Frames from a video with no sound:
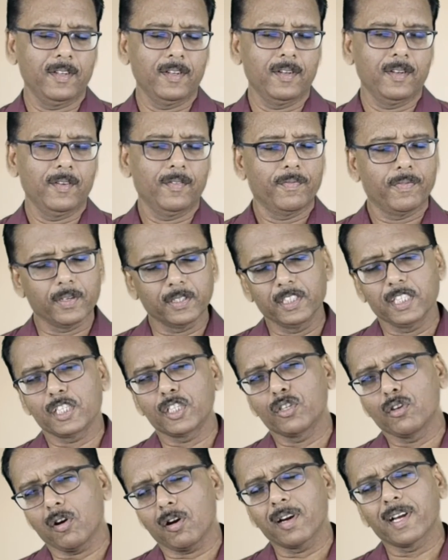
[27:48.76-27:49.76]
for this
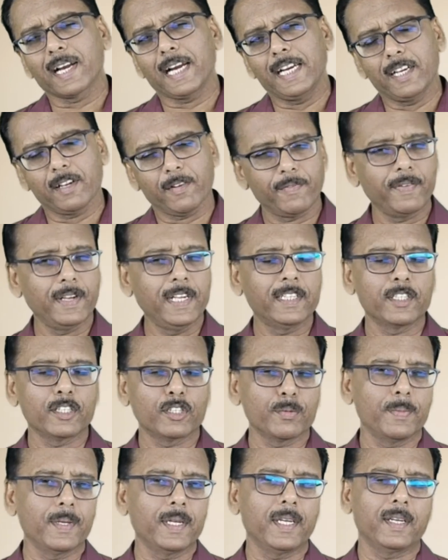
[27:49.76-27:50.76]
God kind of faith to
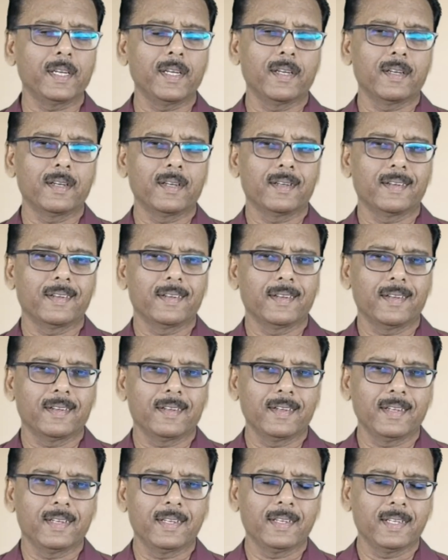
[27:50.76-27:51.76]
be
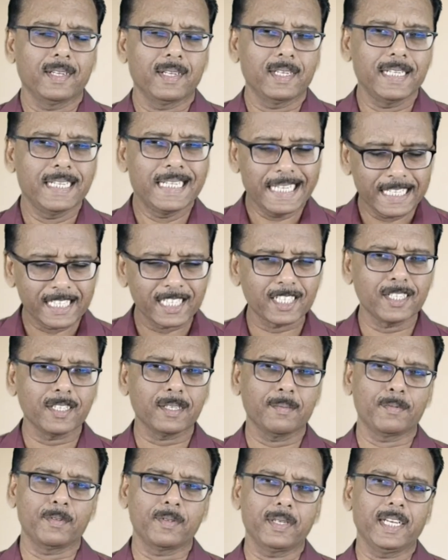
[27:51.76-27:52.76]

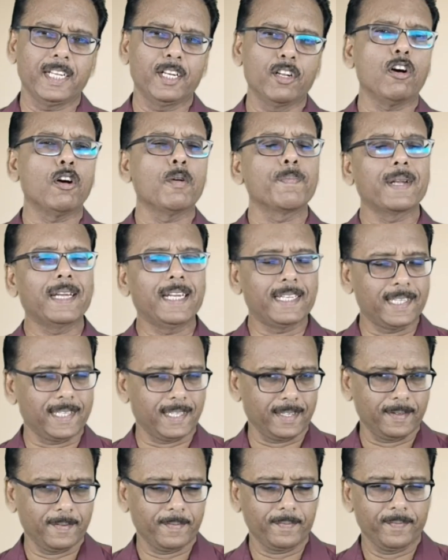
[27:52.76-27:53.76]
disturbed in
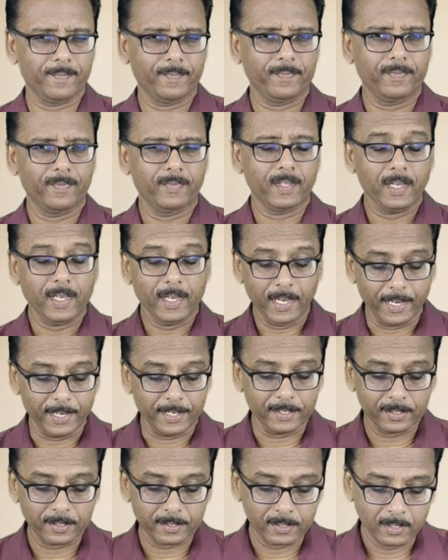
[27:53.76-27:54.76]
operating
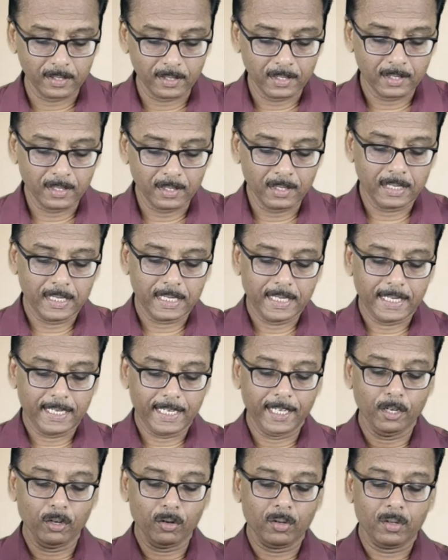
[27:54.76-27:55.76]
is, you
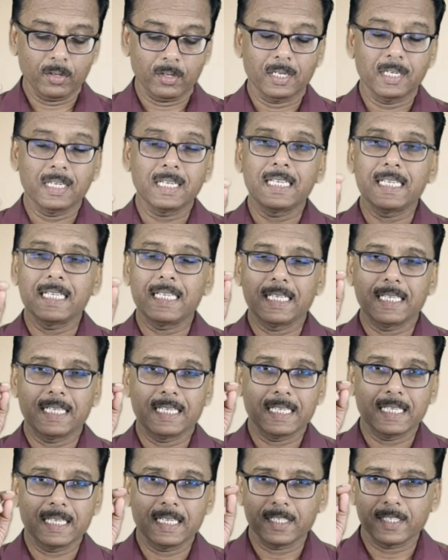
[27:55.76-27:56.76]
know,
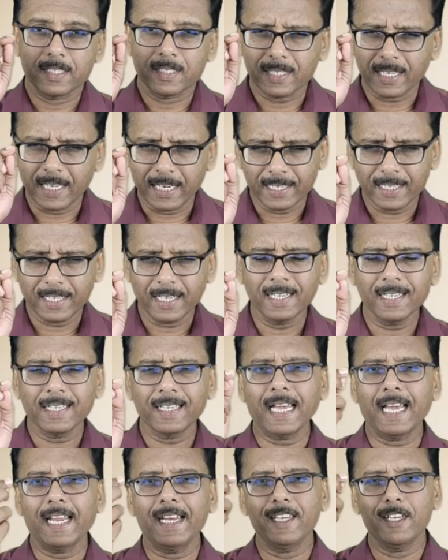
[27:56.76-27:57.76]
Satan
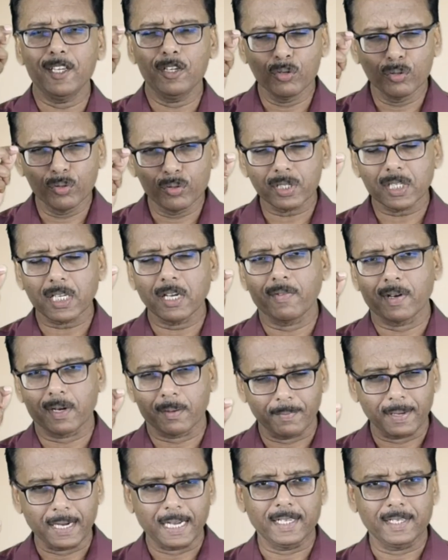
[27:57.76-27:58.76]
can use our
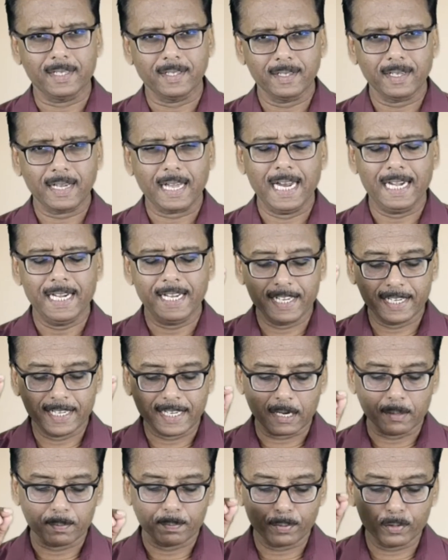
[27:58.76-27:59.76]
mind and he
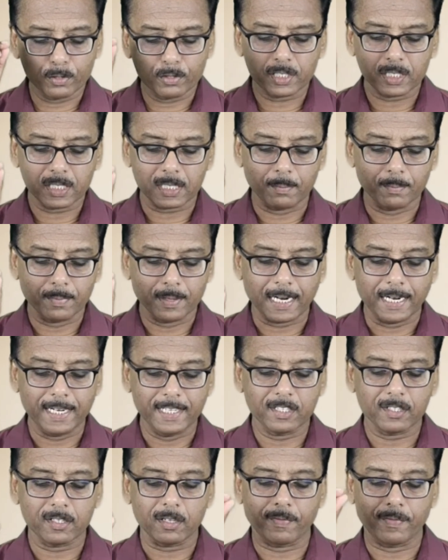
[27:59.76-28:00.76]
can put some
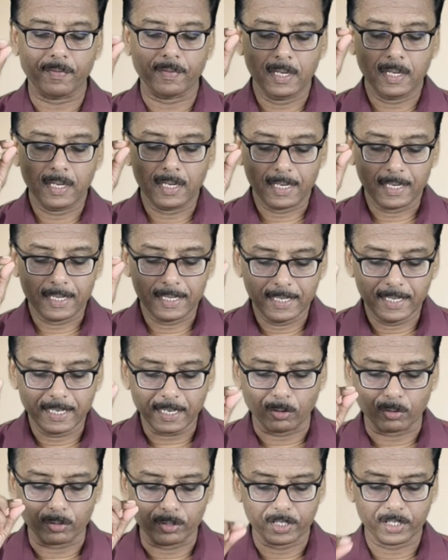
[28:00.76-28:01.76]
kinds of
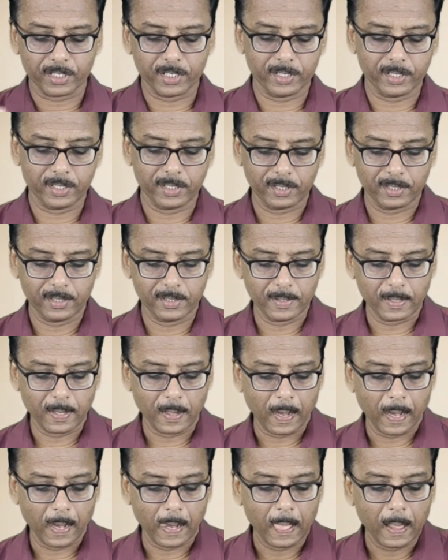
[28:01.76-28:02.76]
doubts,
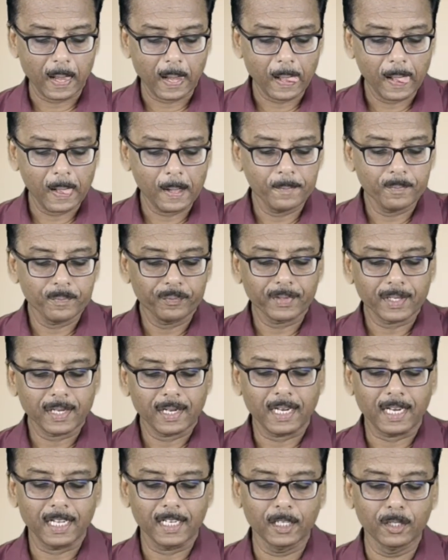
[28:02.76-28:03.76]

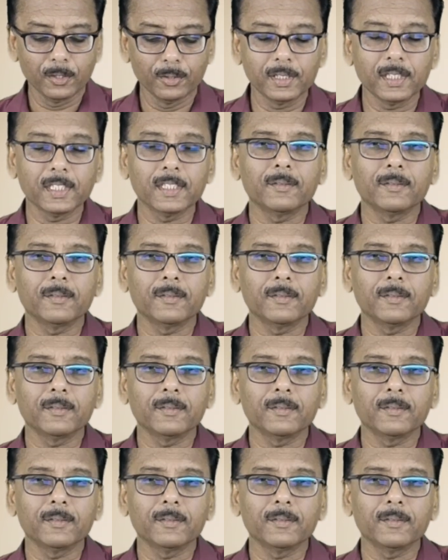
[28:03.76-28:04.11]
hallelujah,